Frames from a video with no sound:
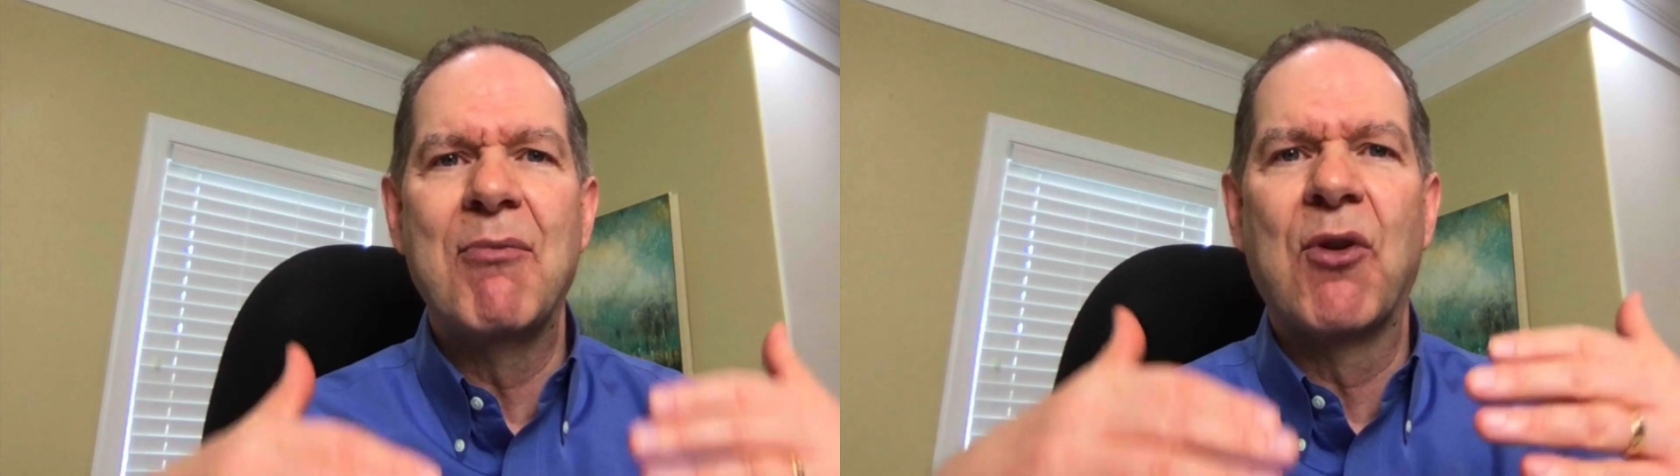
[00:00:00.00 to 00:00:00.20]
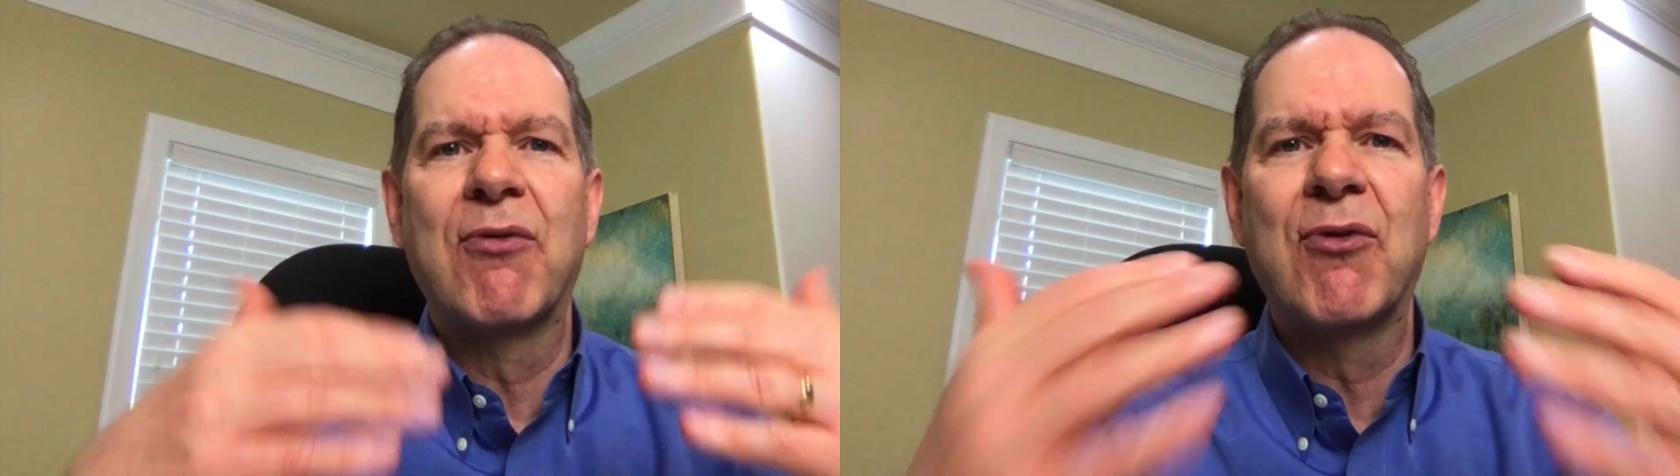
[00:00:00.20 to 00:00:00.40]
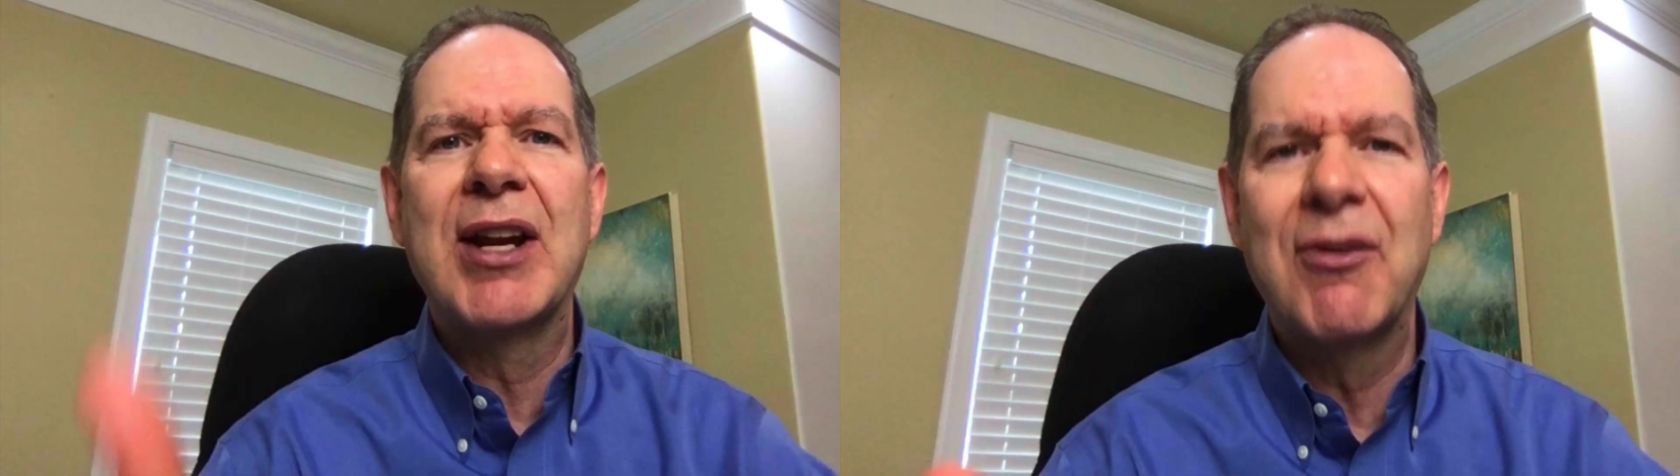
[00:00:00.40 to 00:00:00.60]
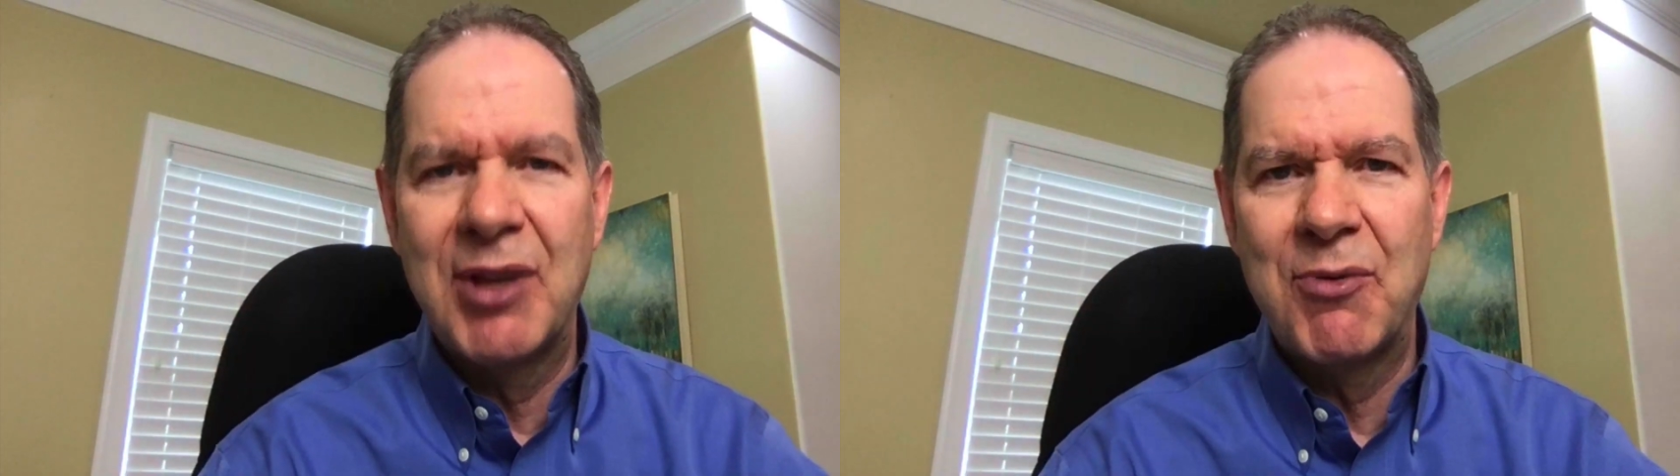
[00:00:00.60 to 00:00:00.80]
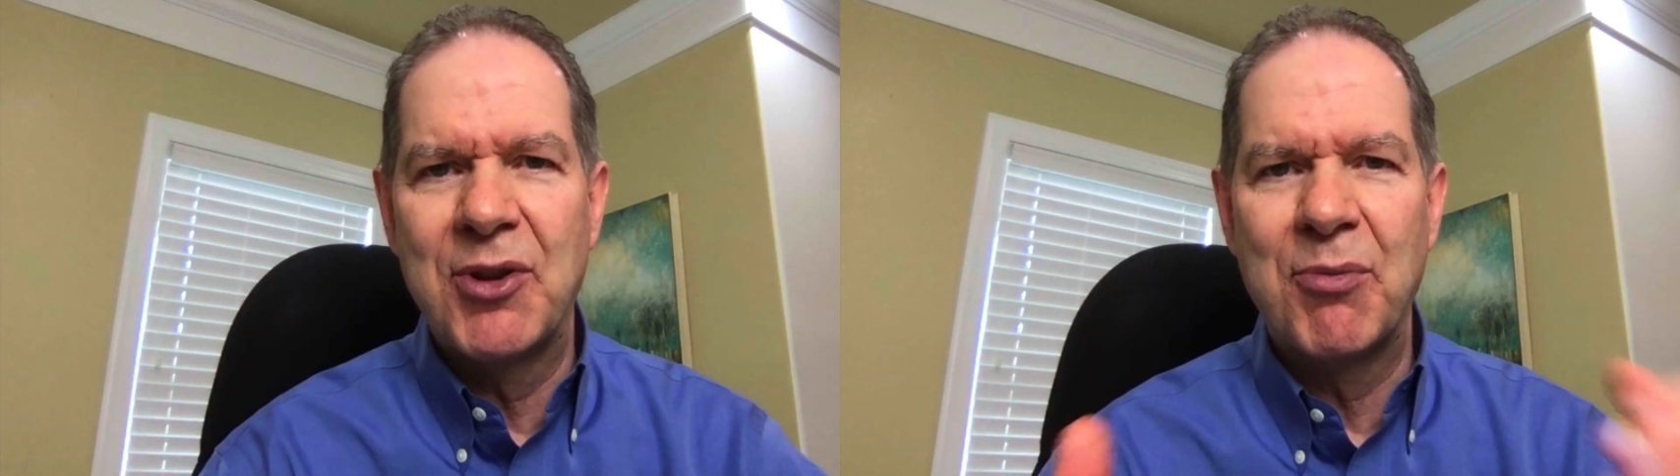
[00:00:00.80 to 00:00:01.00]
more
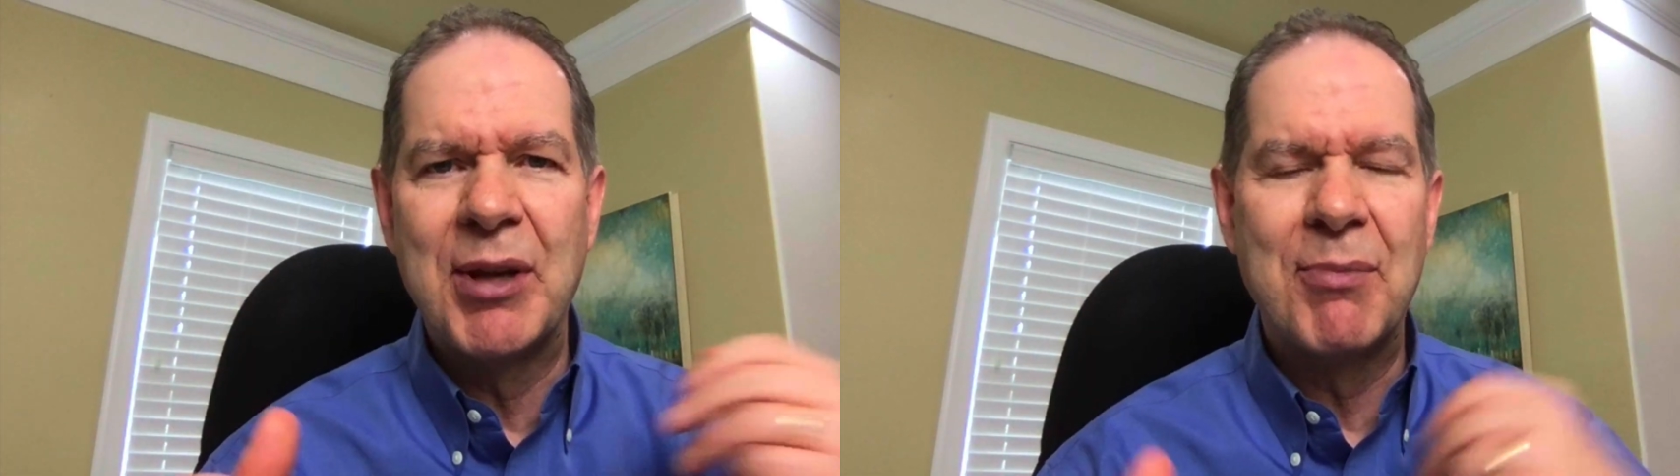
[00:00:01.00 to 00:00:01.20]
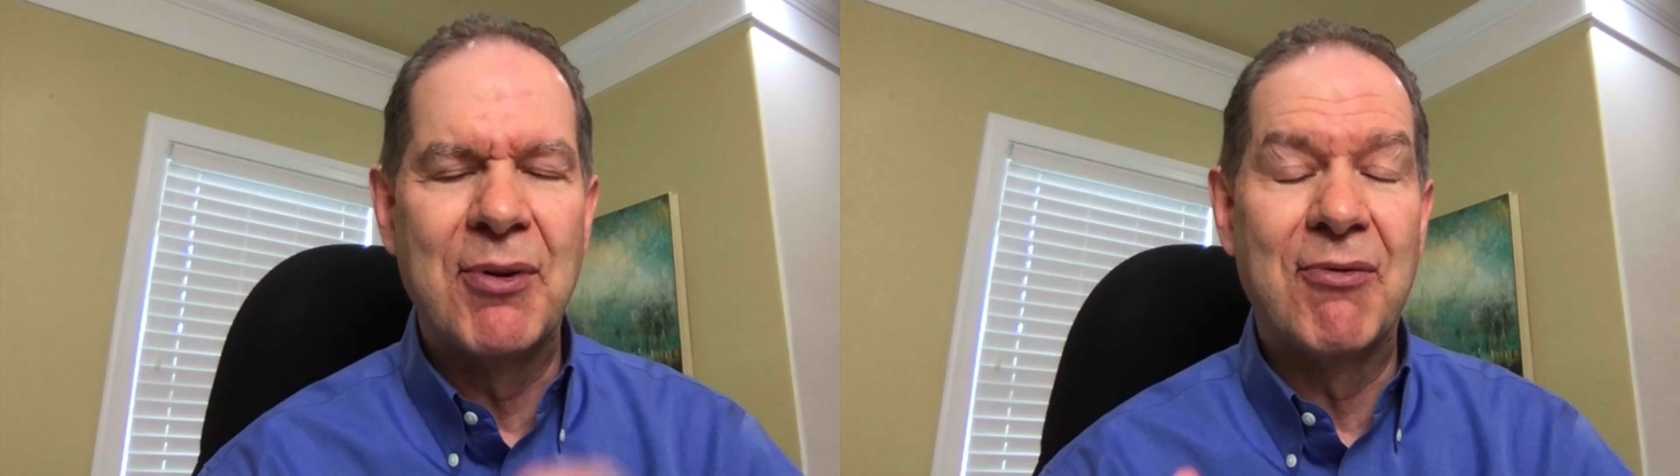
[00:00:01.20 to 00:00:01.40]
frequently with your people.